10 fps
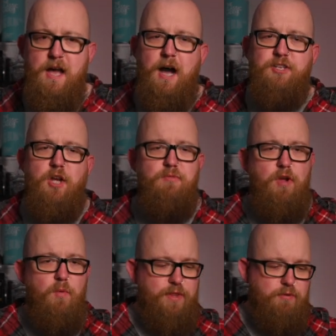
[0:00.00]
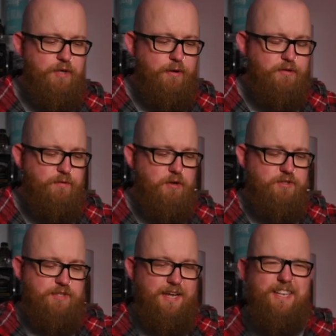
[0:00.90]
I don't know whether I go as far
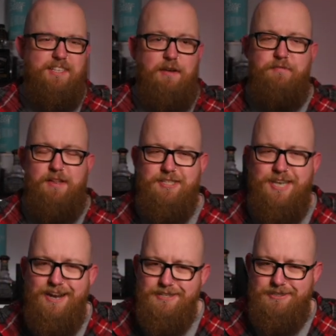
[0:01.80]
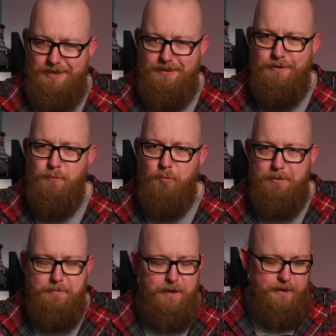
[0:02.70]
as to say it's a fantastic
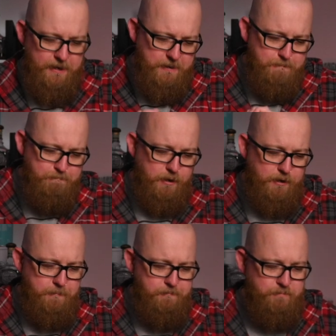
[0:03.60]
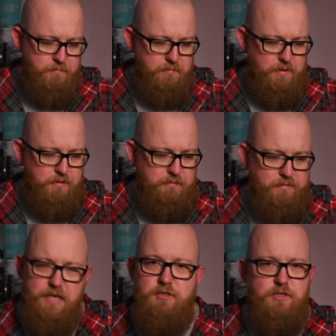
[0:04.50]
wheat beer, but
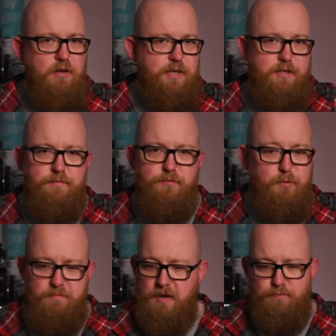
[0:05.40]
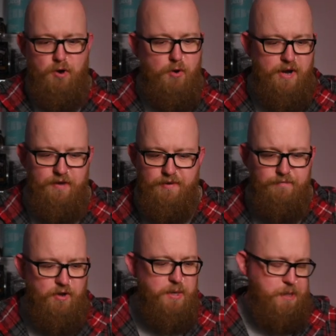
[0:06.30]
it's solid. From a brewery I've
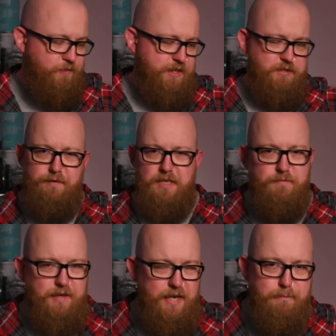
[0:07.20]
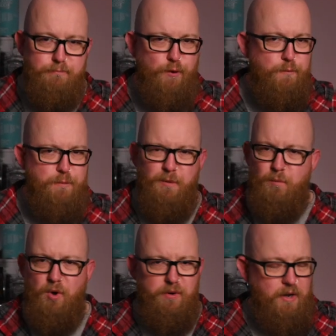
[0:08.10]
never heard of that is effectively a brew pub,
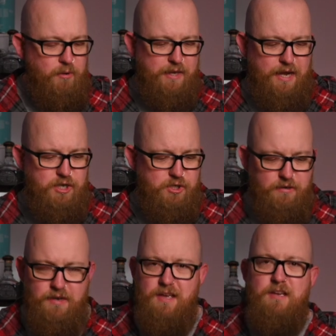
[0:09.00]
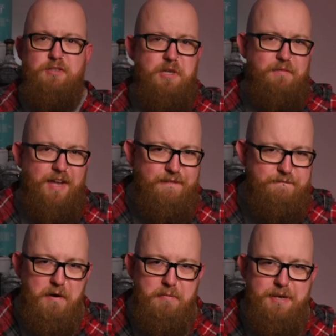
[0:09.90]
one location, serving a
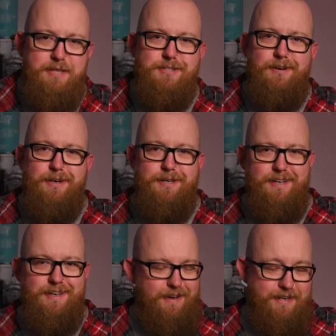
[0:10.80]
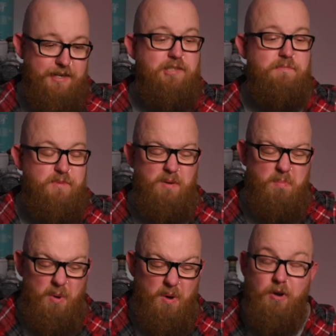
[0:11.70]
very tiny, I guess,
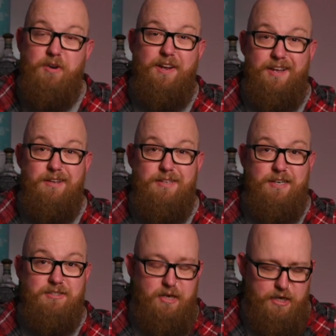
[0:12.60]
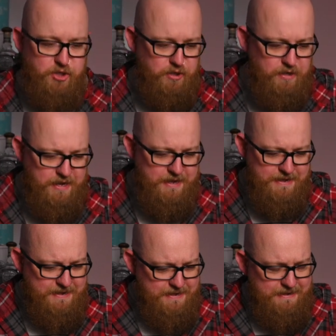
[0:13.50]
well, holiday destination.
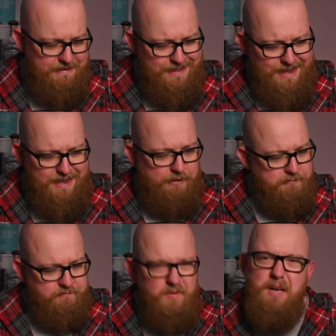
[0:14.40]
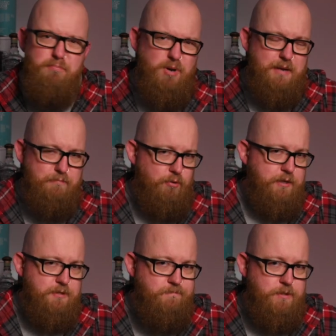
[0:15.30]
Yeah, I'm pretty
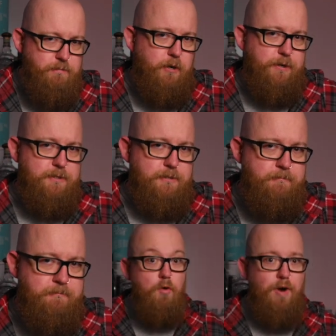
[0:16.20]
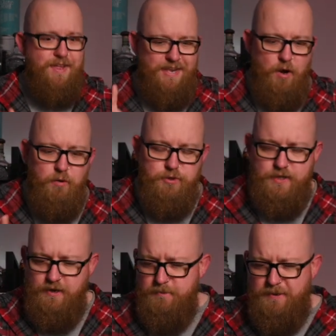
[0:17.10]
impressed, to be honest. Right then, on to
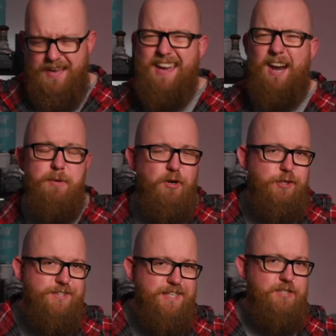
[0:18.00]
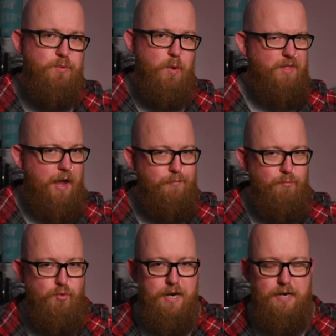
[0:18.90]
the IPA, and I'll be honest, this is the one that I'm
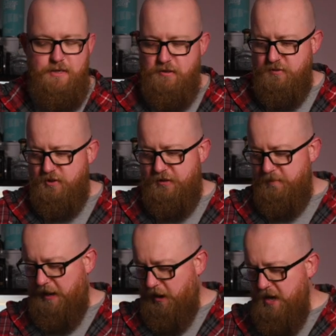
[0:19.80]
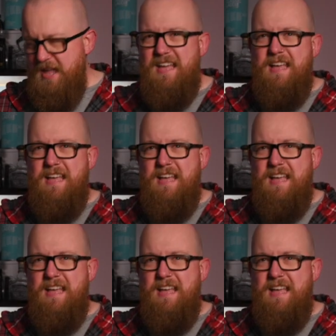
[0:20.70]
really concerned about.